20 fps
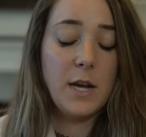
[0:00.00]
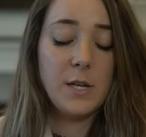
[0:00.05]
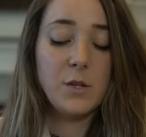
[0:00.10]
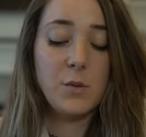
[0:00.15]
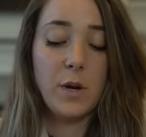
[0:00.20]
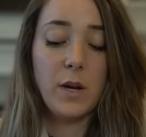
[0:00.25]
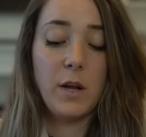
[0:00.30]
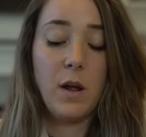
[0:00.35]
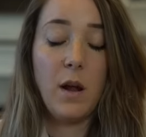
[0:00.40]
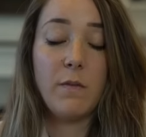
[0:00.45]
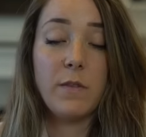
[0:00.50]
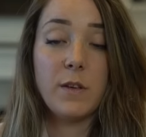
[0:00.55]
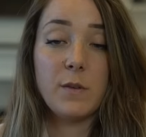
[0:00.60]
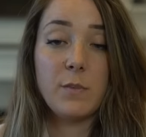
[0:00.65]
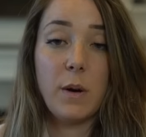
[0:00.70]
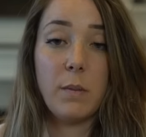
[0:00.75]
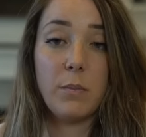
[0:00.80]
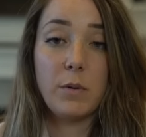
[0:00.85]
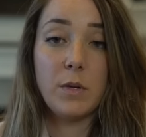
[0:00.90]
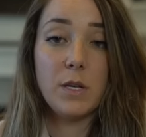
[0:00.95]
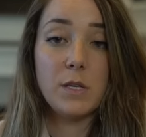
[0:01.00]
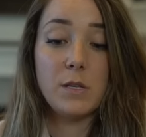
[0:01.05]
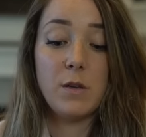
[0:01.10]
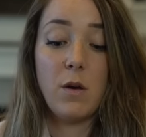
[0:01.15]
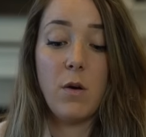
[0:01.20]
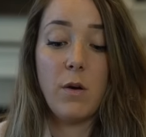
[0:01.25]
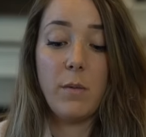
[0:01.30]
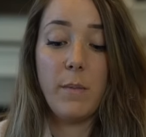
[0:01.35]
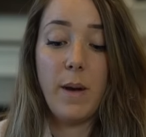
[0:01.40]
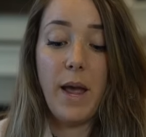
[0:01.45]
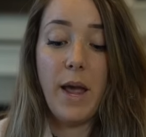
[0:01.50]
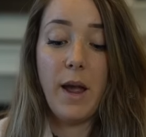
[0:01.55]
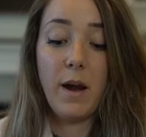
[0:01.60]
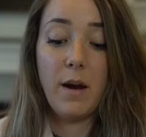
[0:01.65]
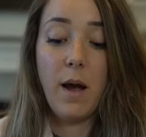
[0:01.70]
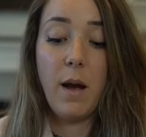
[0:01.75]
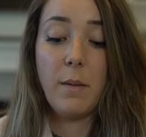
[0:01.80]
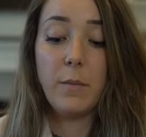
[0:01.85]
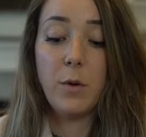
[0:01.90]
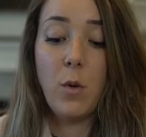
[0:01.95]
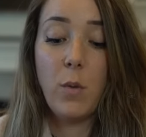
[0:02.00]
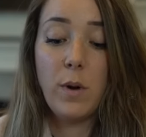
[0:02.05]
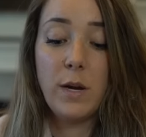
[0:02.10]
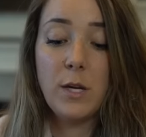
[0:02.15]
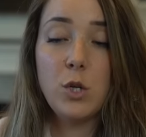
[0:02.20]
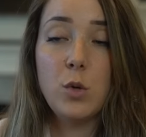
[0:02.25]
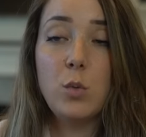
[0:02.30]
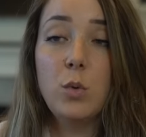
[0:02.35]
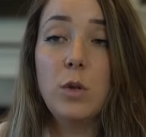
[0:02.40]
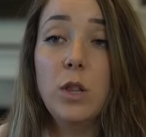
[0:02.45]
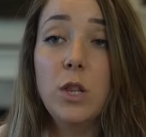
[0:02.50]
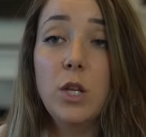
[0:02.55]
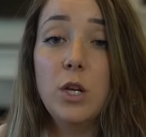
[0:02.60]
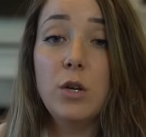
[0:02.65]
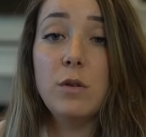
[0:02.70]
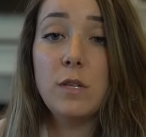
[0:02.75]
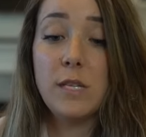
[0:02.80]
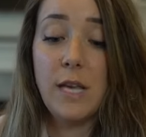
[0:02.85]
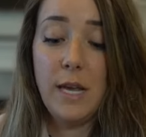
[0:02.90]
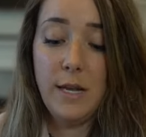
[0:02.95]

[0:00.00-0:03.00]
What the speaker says: I swear to God, if this purple doesn't go in my hair, I'm going to lose